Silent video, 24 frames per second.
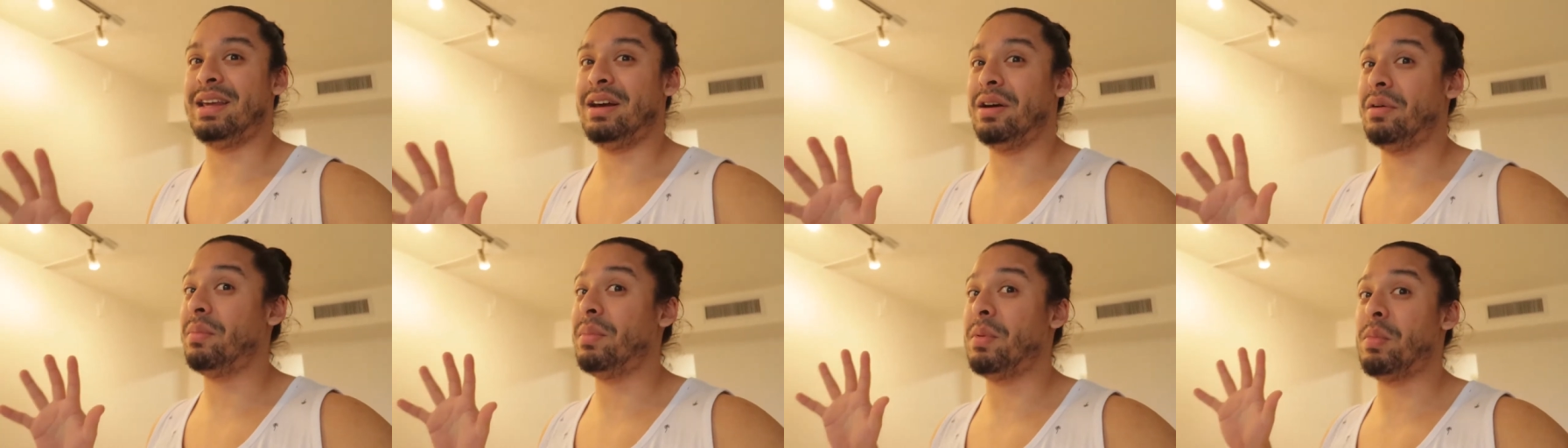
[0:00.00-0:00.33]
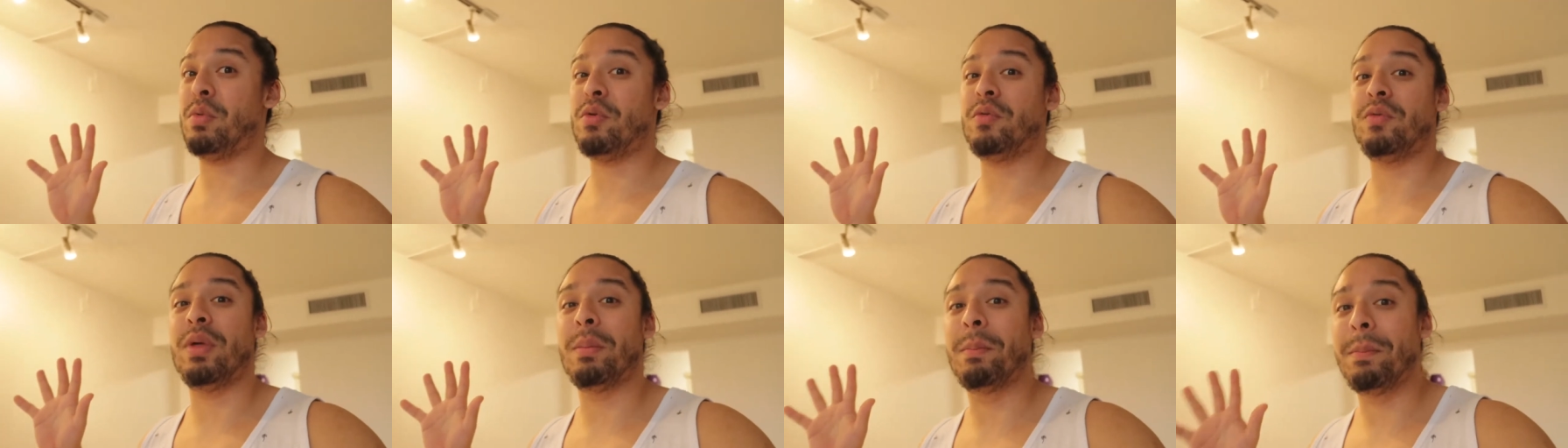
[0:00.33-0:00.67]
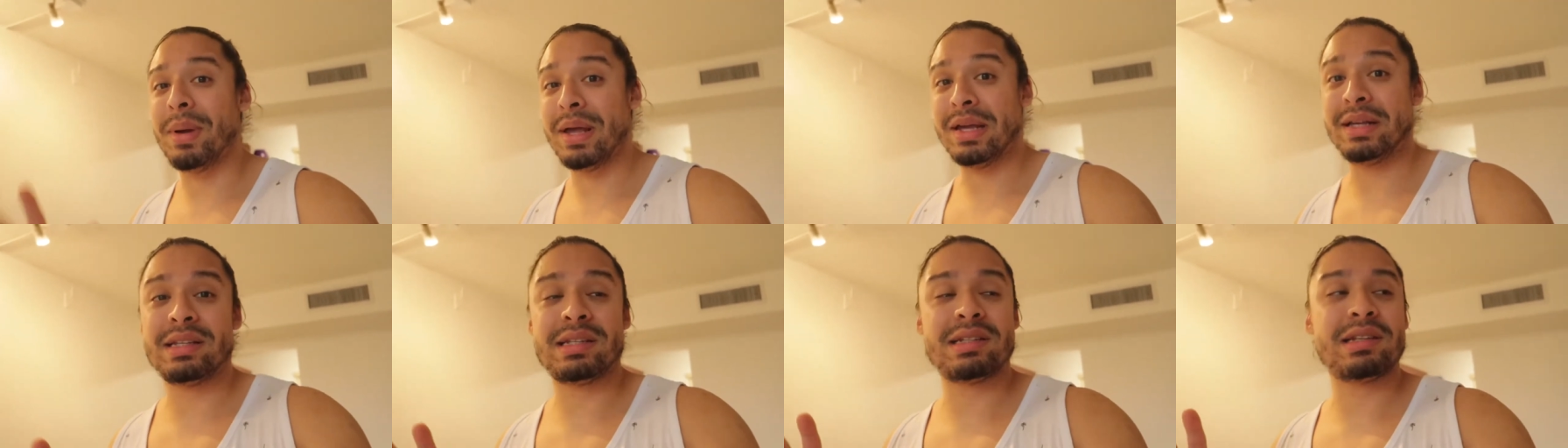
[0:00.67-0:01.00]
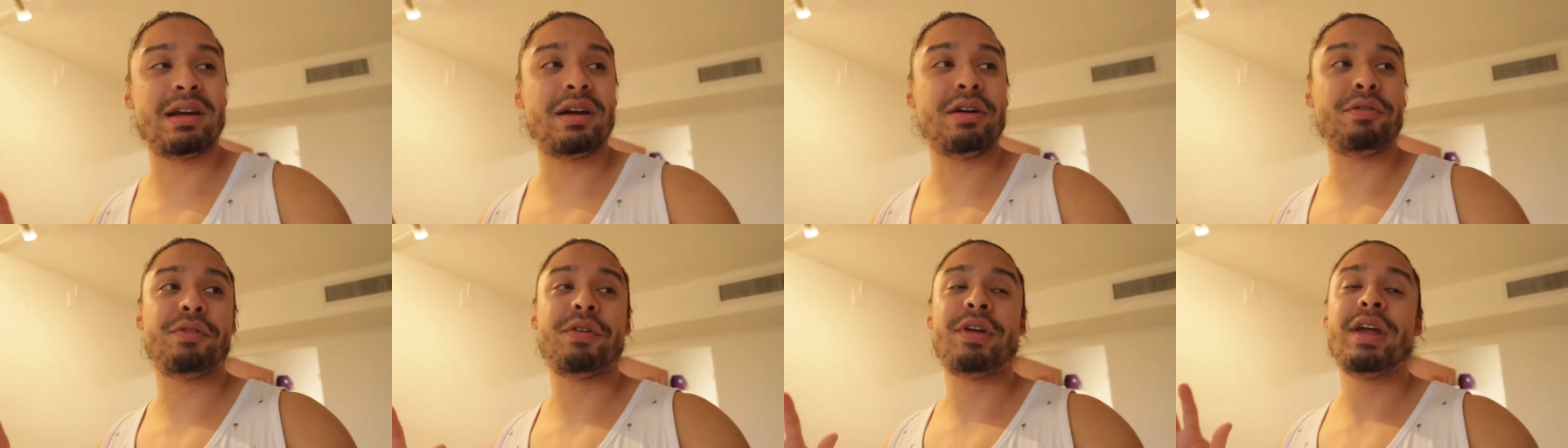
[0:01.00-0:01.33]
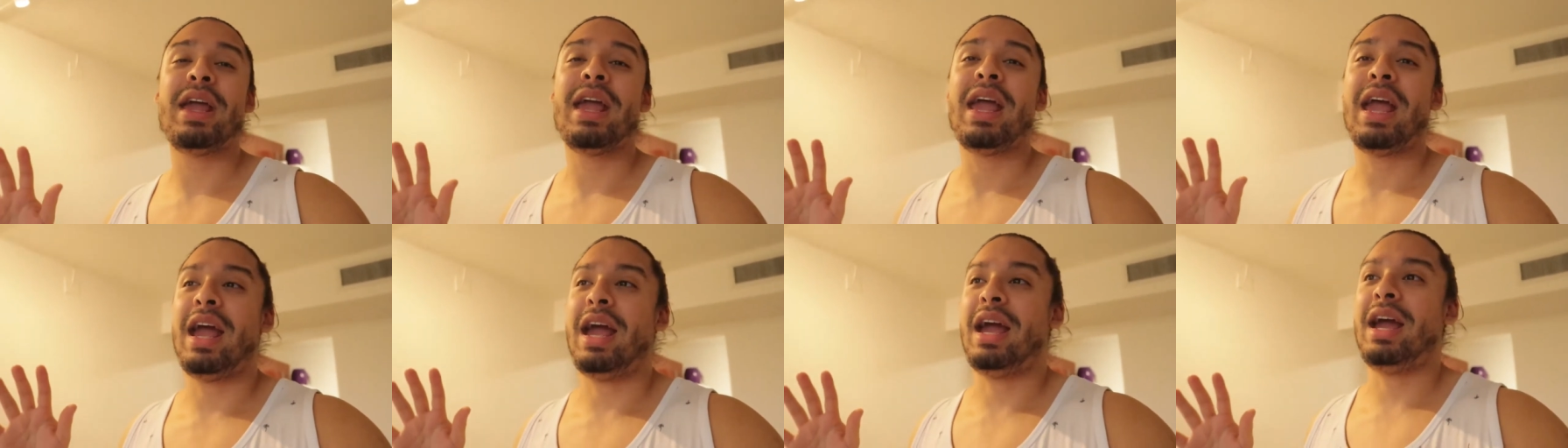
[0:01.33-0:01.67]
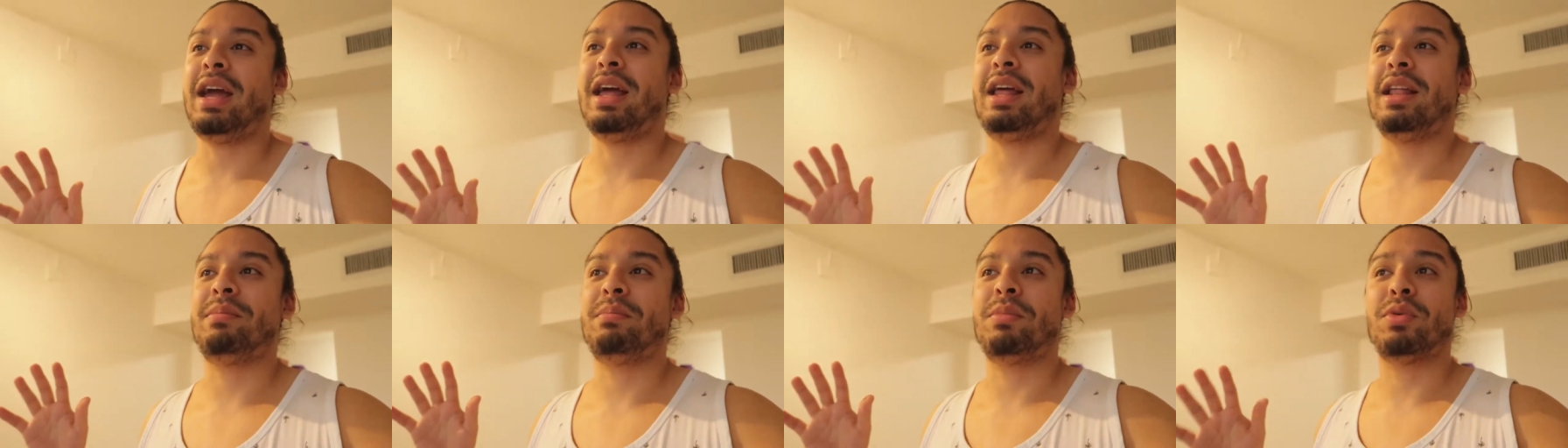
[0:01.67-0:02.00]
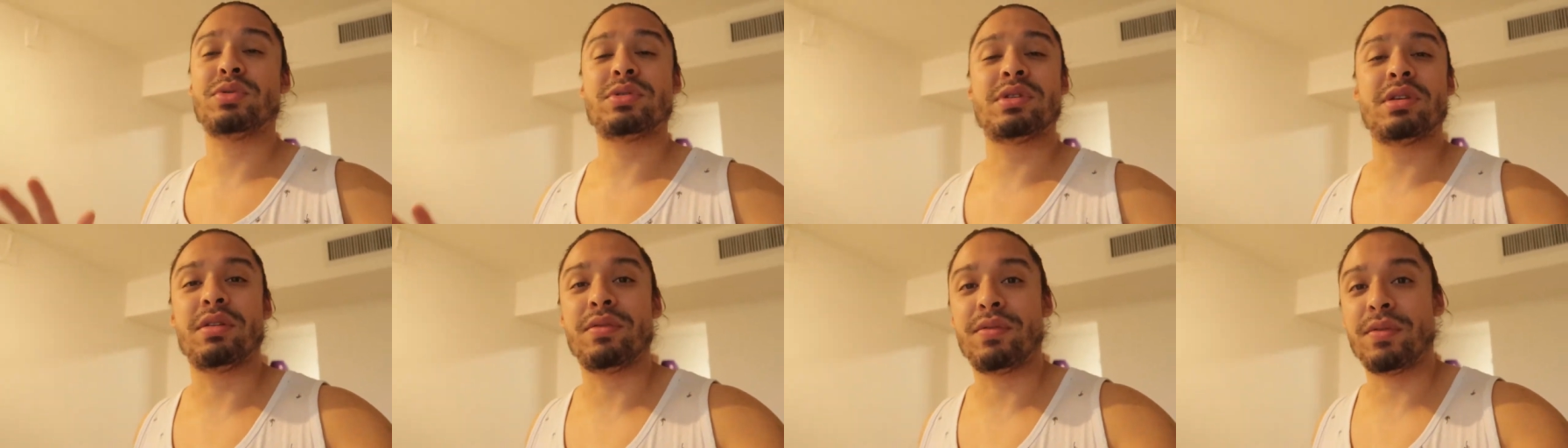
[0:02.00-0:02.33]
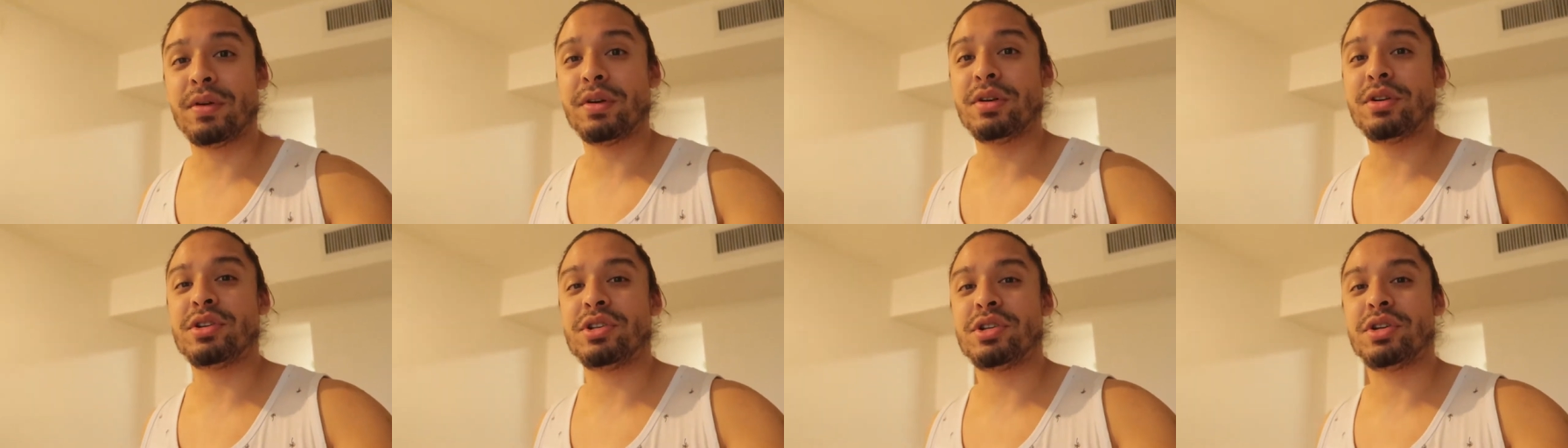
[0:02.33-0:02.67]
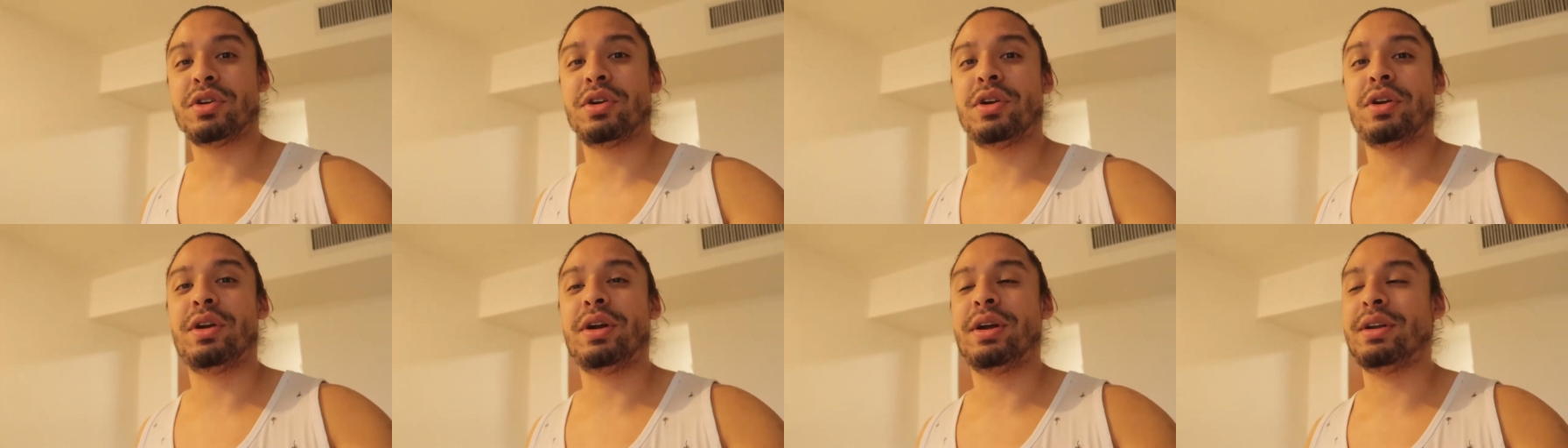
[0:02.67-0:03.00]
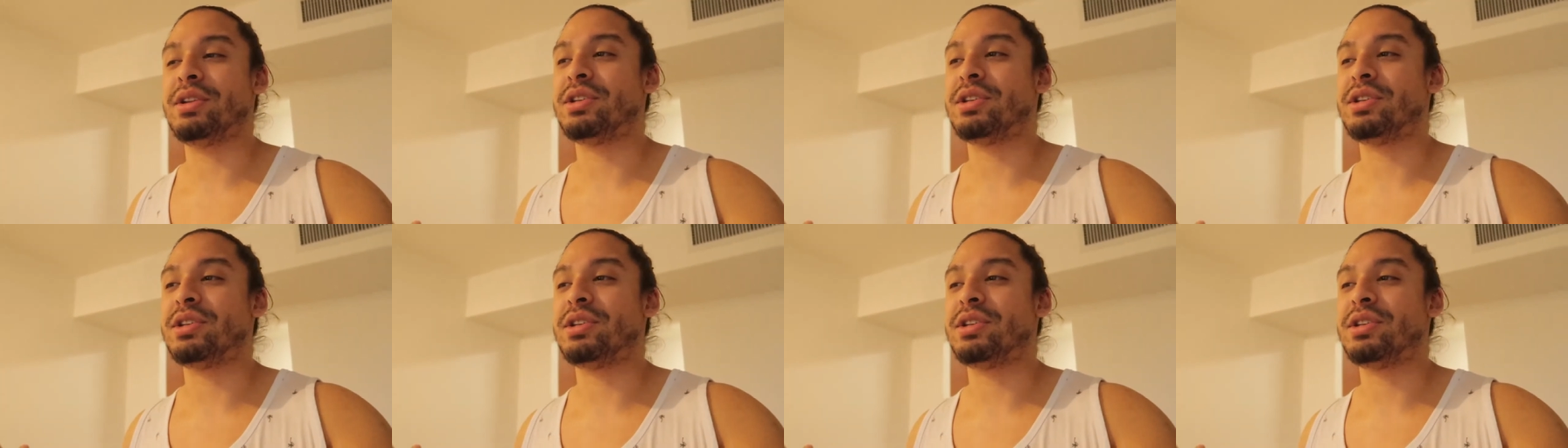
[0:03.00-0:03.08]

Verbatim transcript: He helped me move the big stuff and most of the furniture.